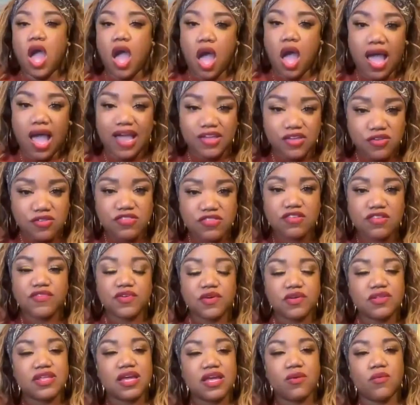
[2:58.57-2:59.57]
I used to
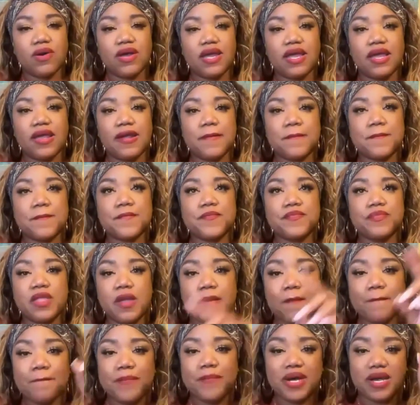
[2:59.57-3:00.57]
feel that way,
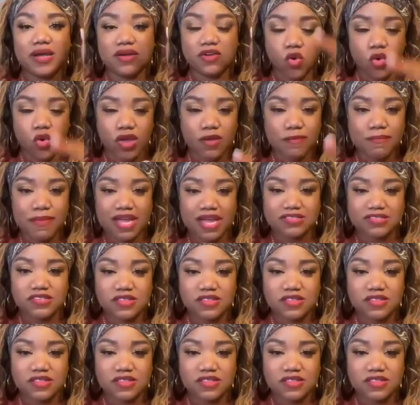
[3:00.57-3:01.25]
but going back to